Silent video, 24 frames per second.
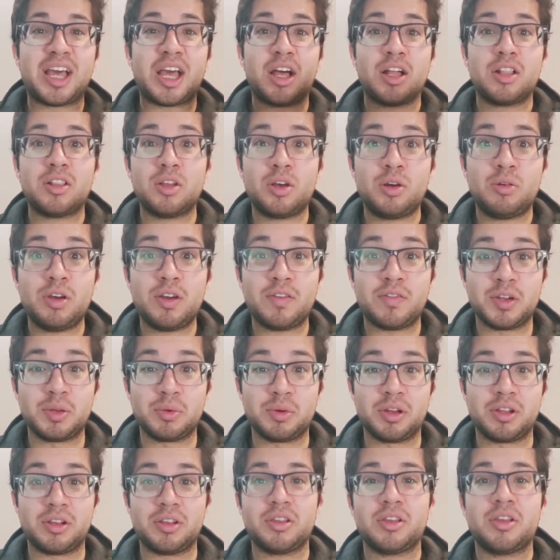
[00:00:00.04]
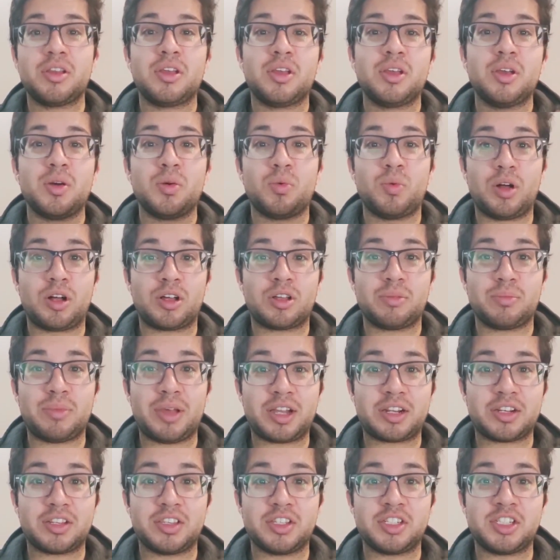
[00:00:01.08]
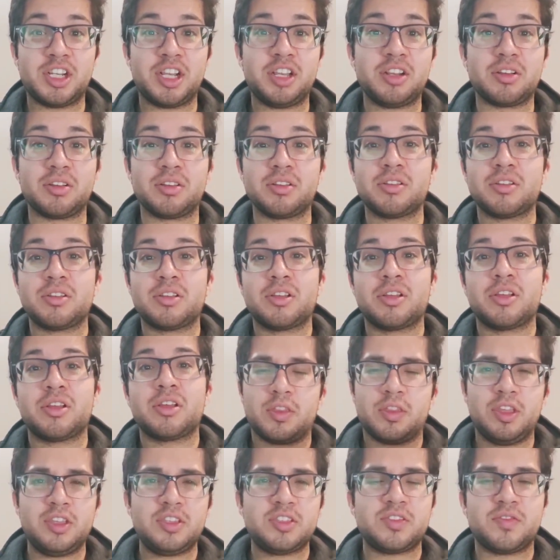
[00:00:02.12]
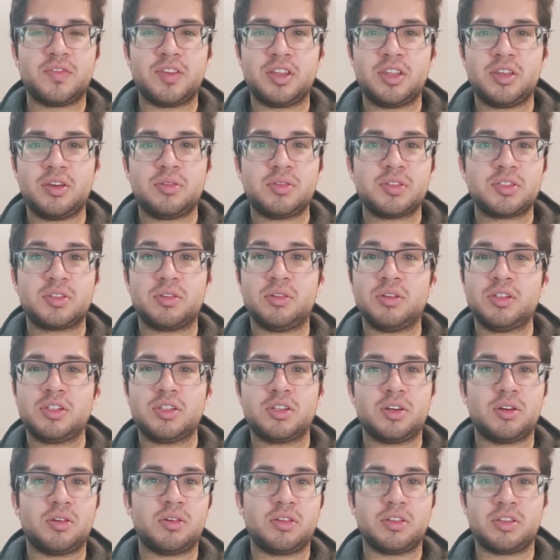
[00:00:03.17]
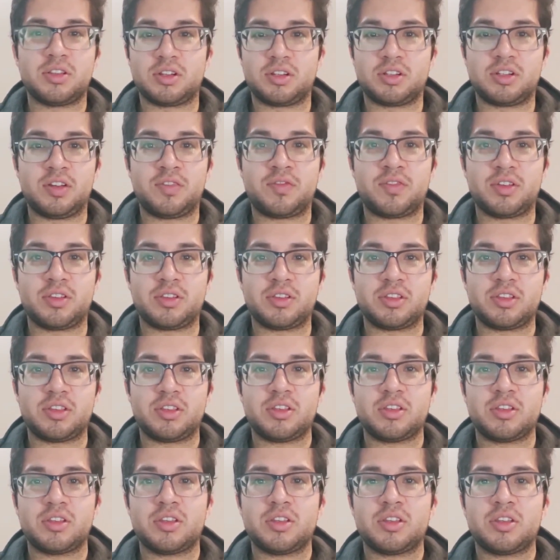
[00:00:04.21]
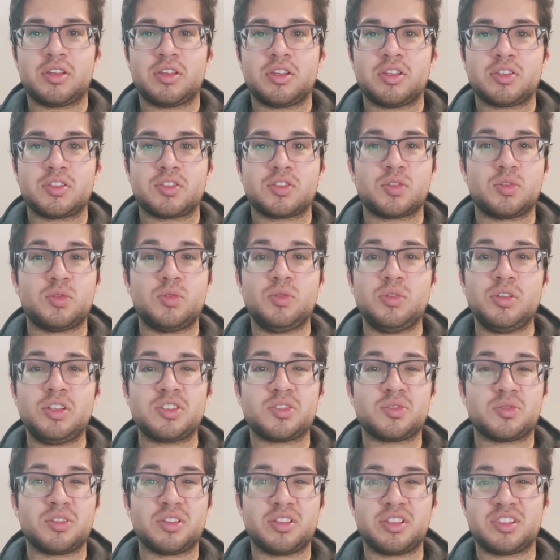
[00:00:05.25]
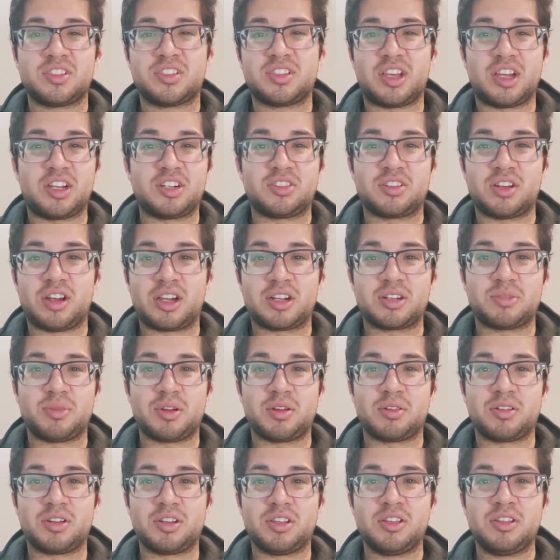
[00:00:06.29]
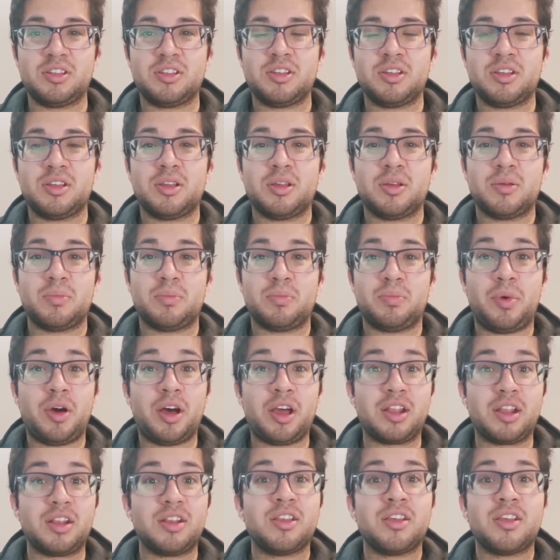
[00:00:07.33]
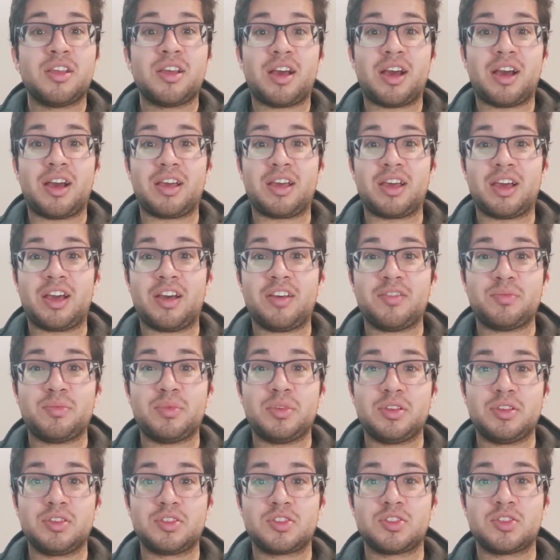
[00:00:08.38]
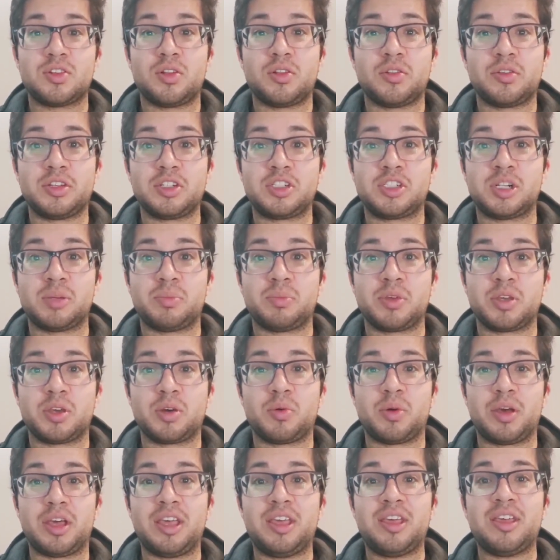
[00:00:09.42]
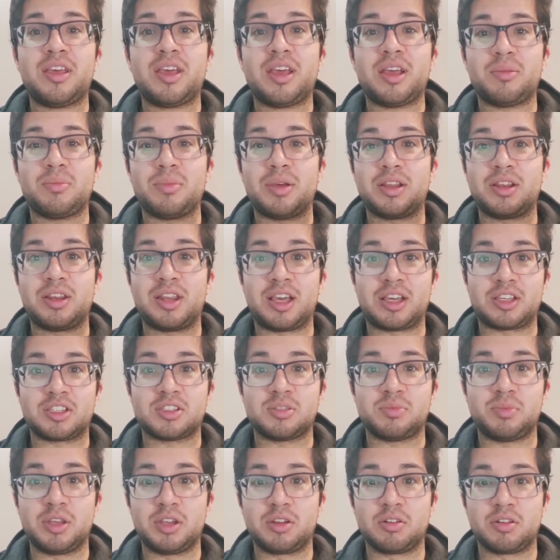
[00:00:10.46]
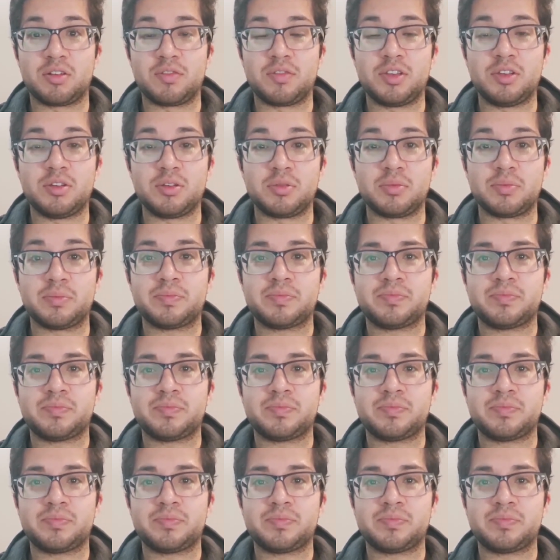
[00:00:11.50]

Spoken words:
Hello everyone, welcome back to the channel. This video is going to go a little differently. School has really sidetracked my reading, but I have been slowly chipping away at my next big review.